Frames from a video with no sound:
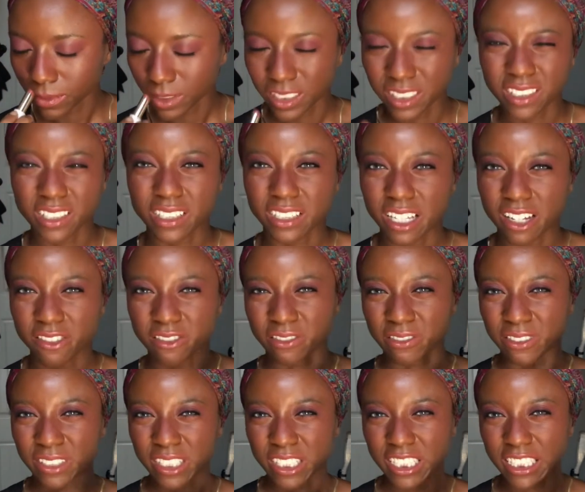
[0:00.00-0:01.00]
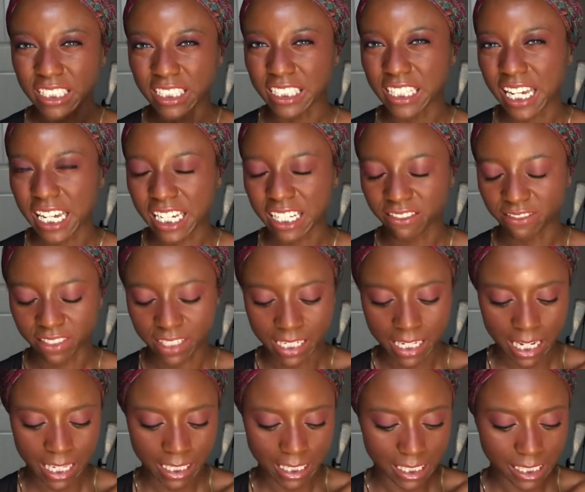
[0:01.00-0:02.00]
got that very light
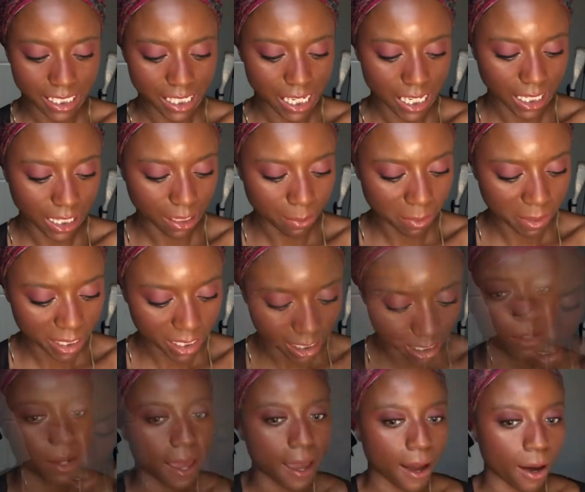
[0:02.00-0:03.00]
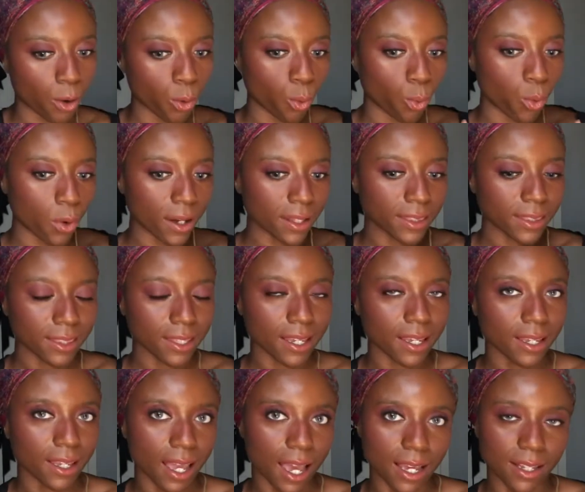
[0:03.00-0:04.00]
vanilla scent. Let me see. Now, one
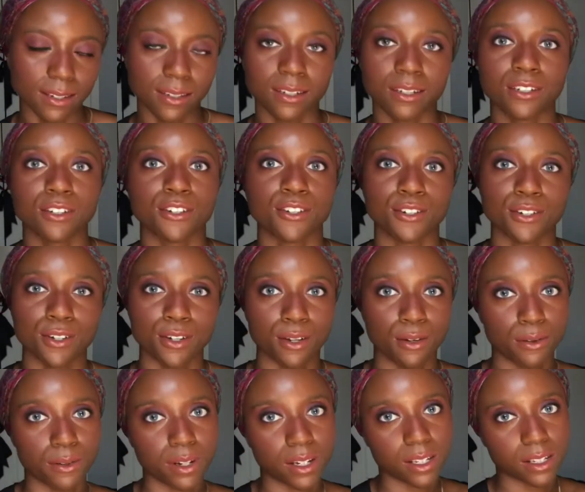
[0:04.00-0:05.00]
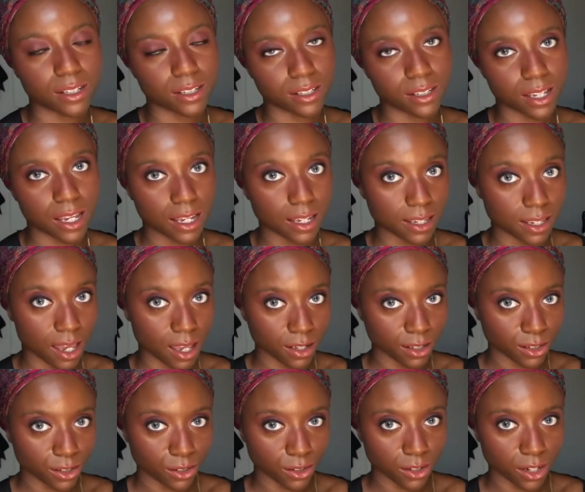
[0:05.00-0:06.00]
thing I did notice
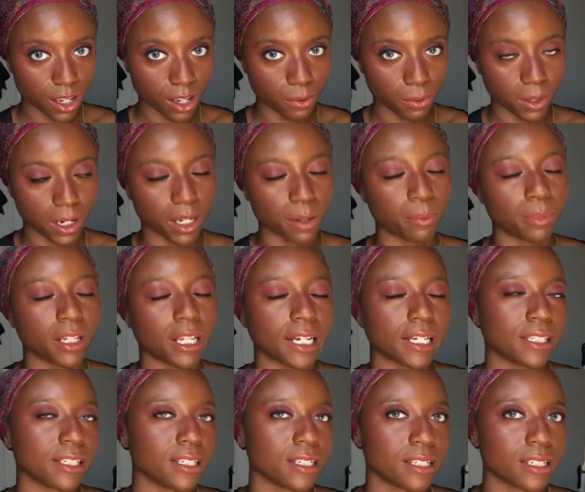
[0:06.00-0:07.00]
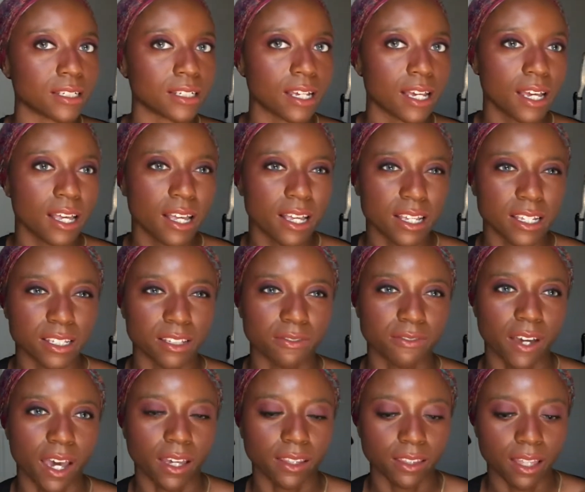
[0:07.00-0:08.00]
yesterday when I applied this is the
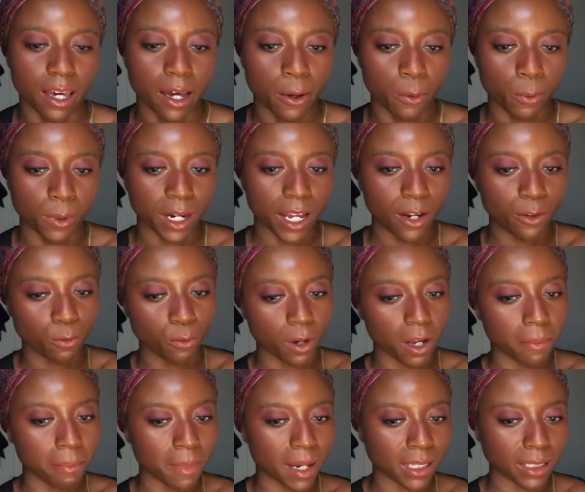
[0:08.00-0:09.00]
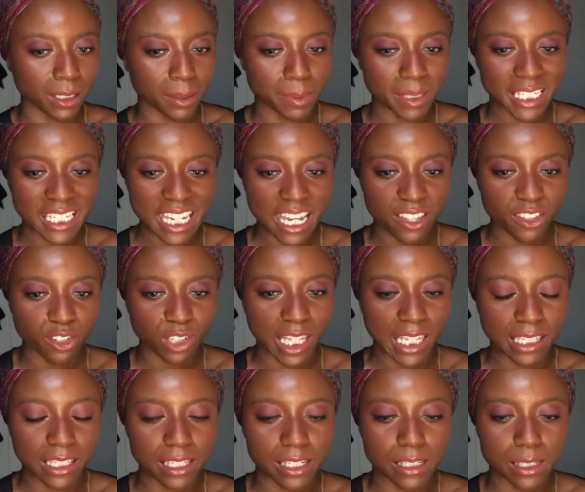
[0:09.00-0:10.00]
fact that when I rub my lips together like
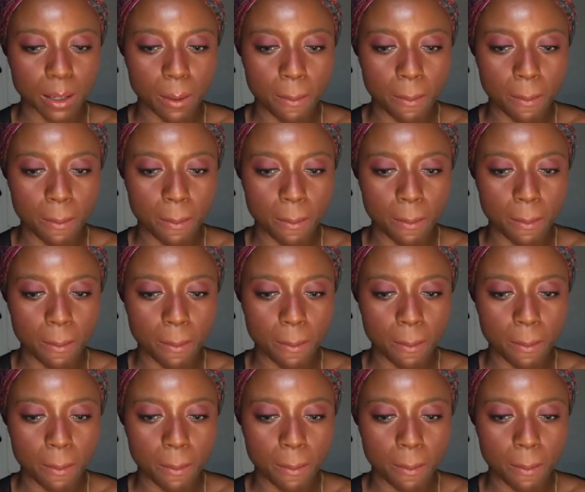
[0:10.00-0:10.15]
this,